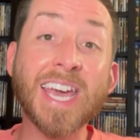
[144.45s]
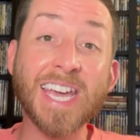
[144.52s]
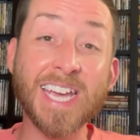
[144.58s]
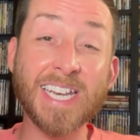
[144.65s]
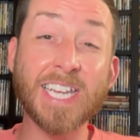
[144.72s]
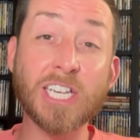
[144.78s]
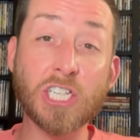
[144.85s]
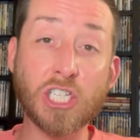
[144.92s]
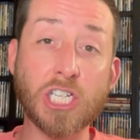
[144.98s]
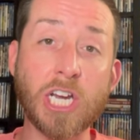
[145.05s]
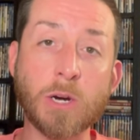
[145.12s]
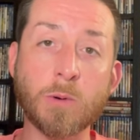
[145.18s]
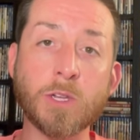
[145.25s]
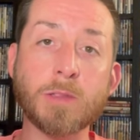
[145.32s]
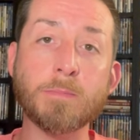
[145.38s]
He did
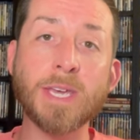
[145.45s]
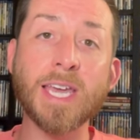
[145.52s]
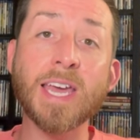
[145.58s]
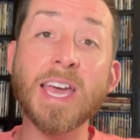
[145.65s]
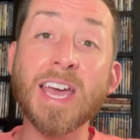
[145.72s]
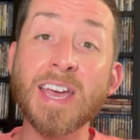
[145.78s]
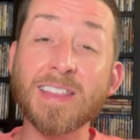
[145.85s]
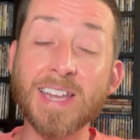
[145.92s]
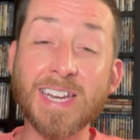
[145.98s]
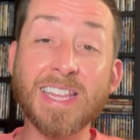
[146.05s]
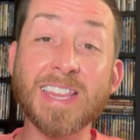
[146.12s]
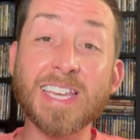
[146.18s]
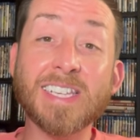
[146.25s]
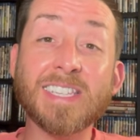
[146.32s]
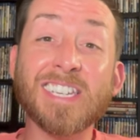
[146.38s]
share with me that he
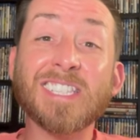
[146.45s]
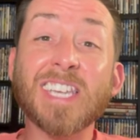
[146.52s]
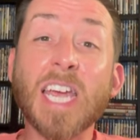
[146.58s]
thinks it's